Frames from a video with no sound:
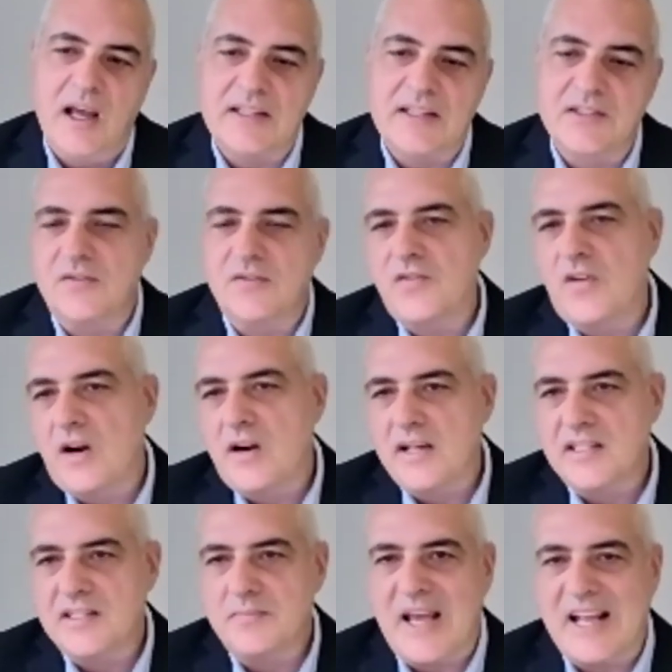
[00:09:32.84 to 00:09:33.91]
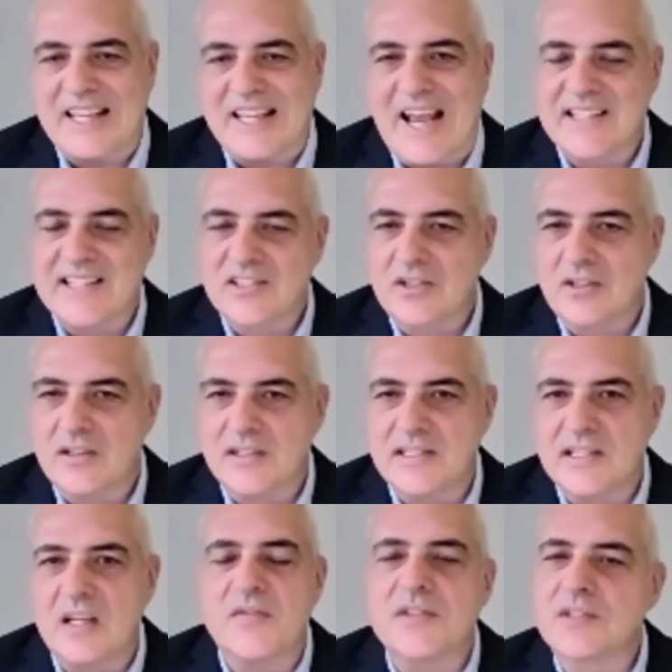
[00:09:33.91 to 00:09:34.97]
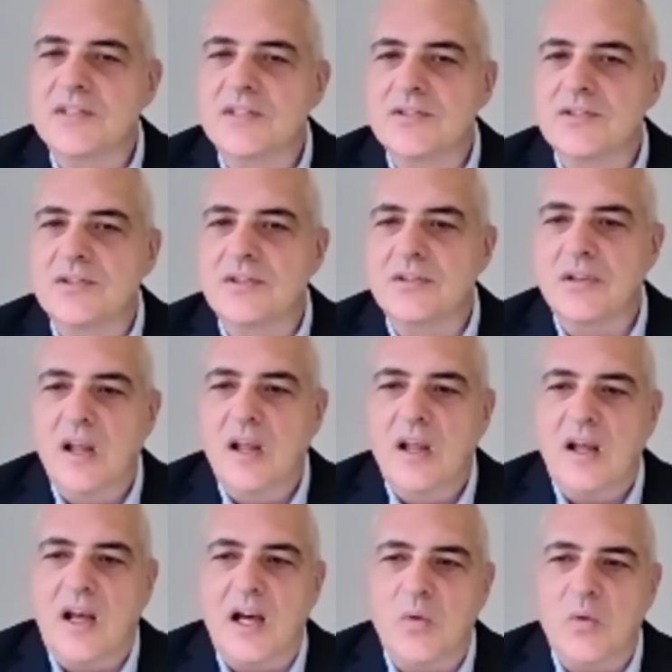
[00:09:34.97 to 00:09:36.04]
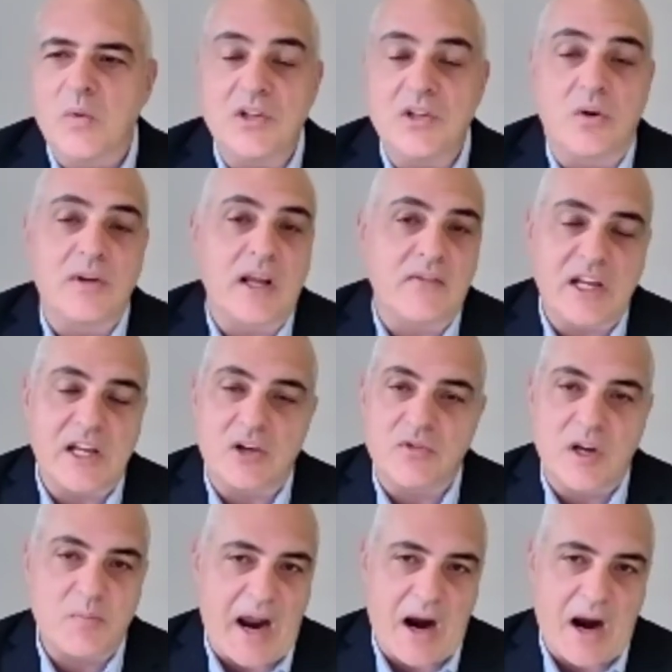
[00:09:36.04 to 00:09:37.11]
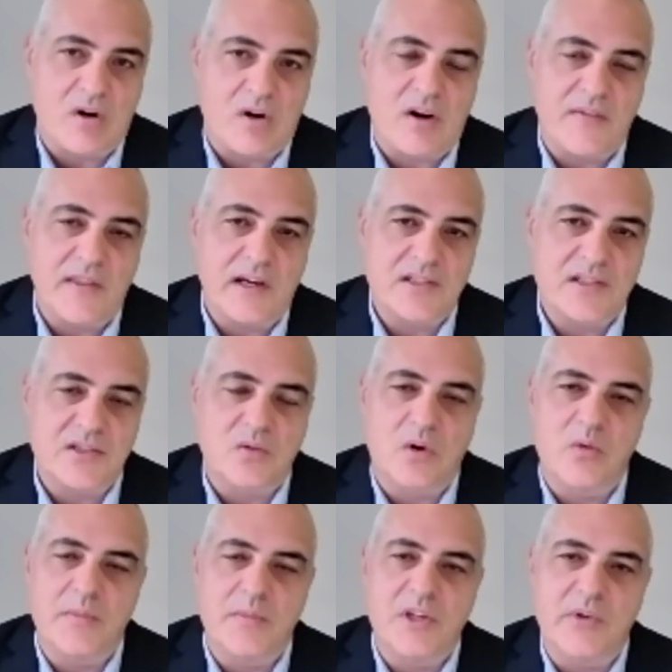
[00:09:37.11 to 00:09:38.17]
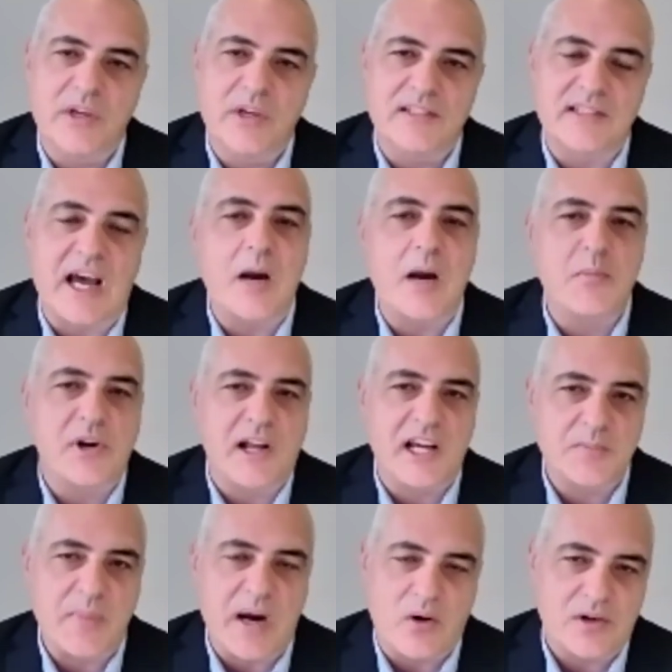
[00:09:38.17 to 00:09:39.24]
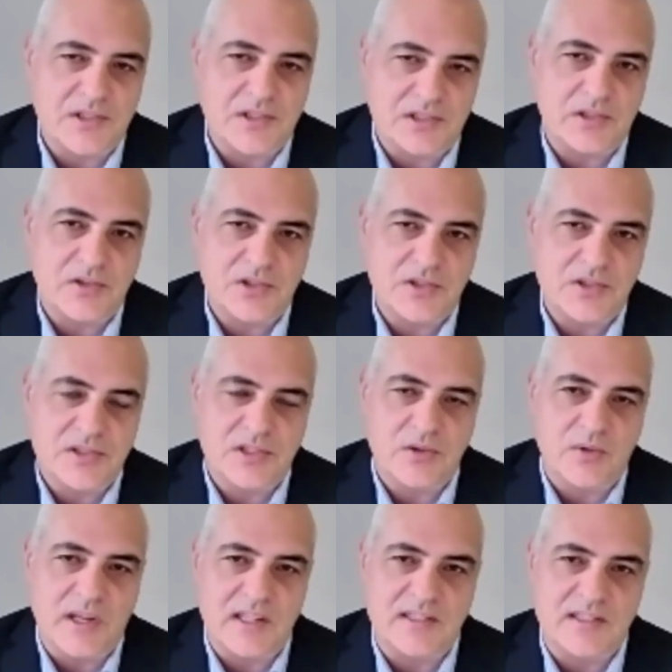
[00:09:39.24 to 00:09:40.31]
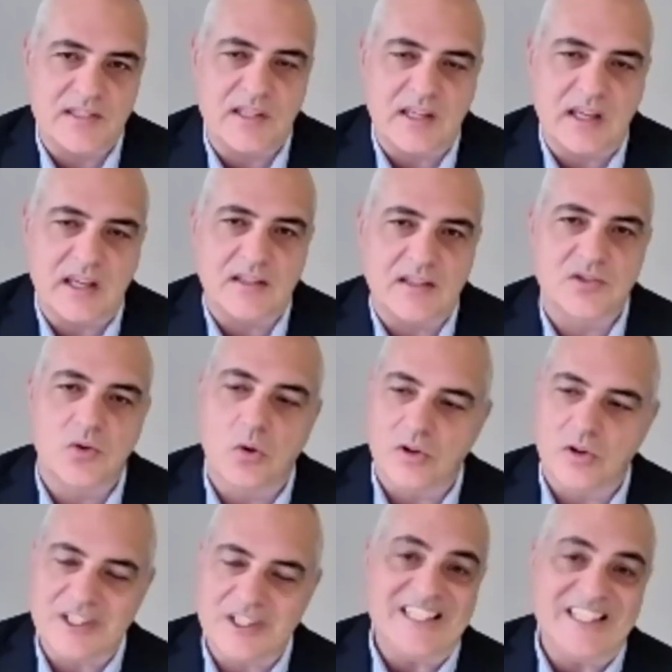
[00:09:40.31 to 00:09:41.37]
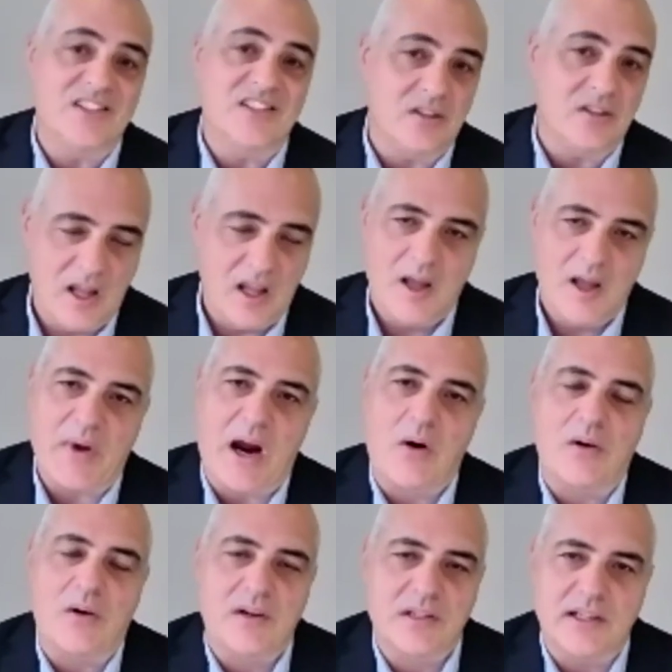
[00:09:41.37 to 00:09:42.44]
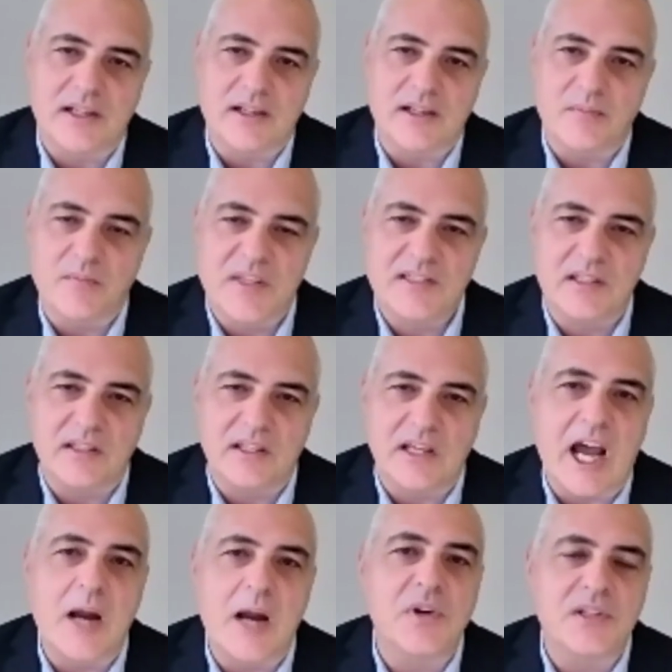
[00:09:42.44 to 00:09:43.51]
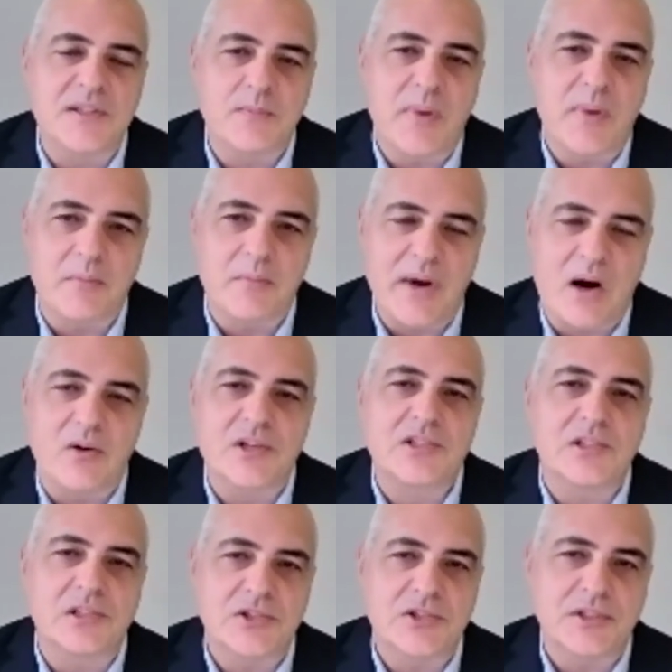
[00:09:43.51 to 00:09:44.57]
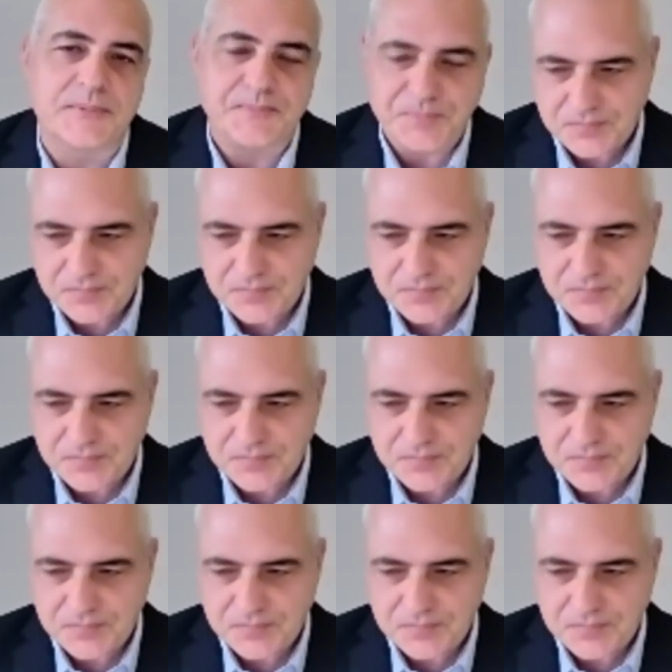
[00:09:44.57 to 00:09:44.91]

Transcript: So far as Madagascar itself is concerned, we don't have any grid power on there. So what we'll be doing is a hybridized power solution. So it's a solar diesel powered, basically hybrid power solution